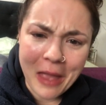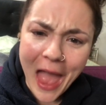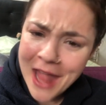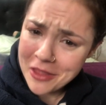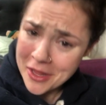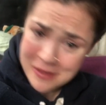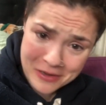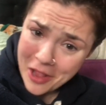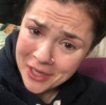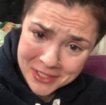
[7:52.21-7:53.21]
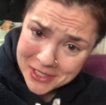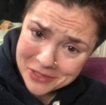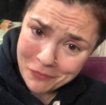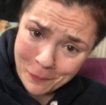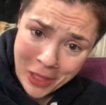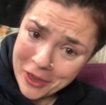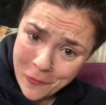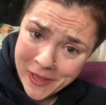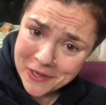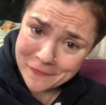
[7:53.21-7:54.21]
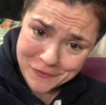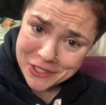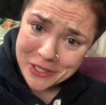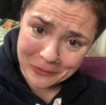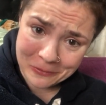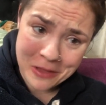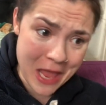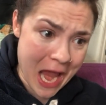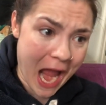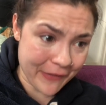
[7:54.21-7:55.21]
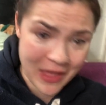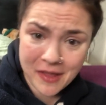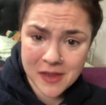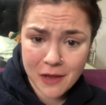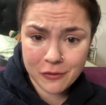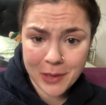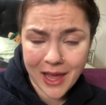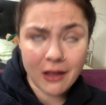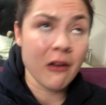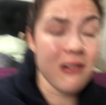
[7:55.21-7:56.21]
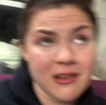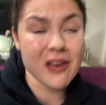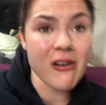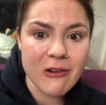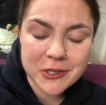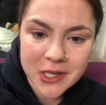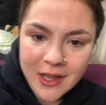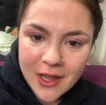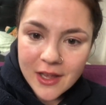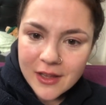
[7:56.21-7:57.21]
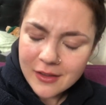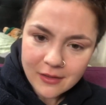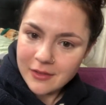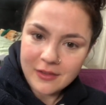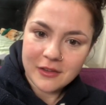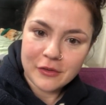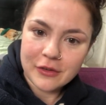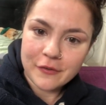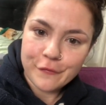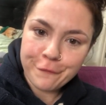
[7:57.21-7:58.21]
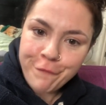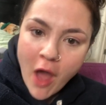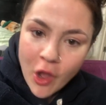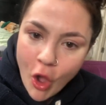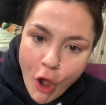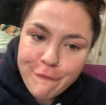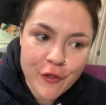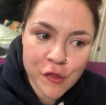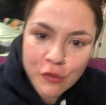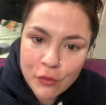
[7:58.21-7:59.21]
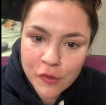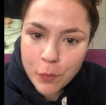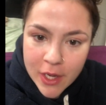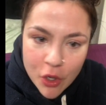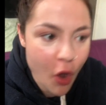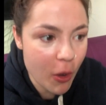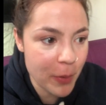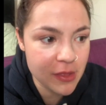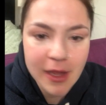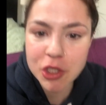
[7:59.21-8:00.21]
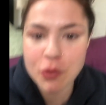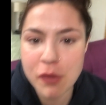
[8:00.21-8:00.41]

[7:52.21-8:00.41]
and I didn't reply quick enough to you, and that's enough to be like, oh God, fuck off. As soon as we're not potential